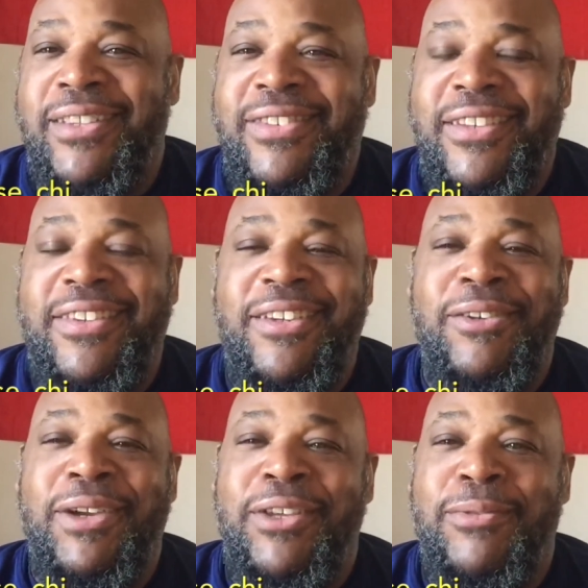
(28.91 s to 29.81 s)
60
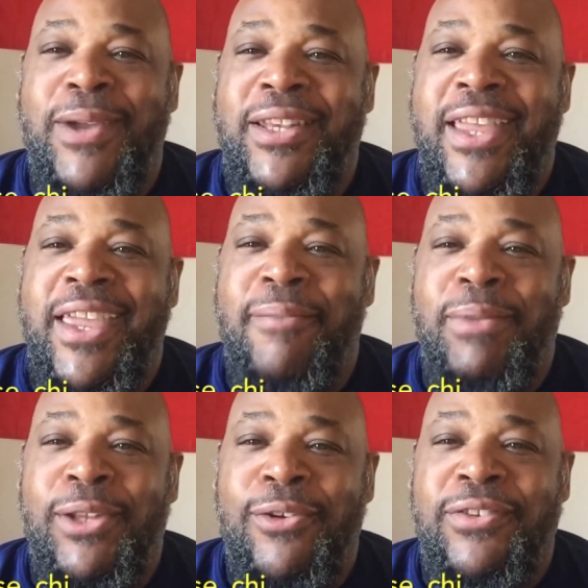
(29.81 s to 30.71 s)
degrees one day and
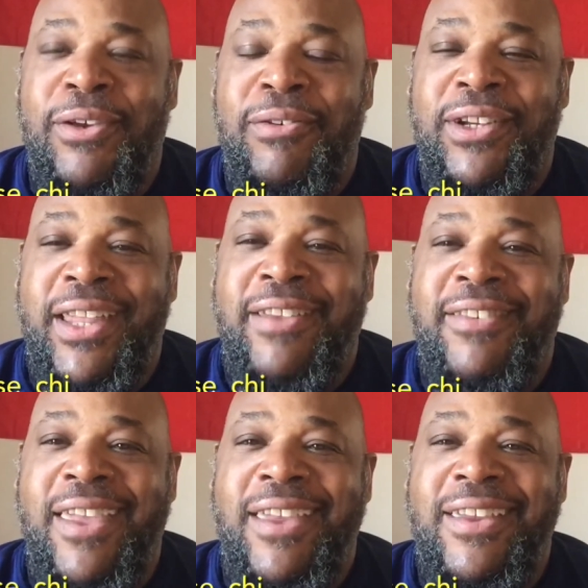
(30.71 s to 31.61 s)
below zero the next
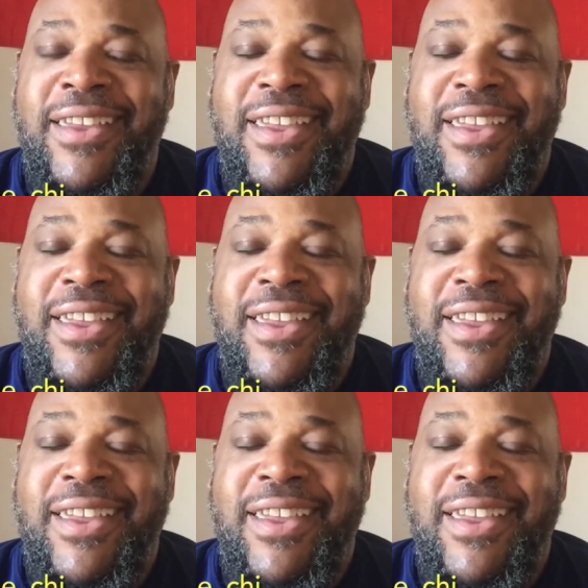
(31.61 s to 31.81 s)
day.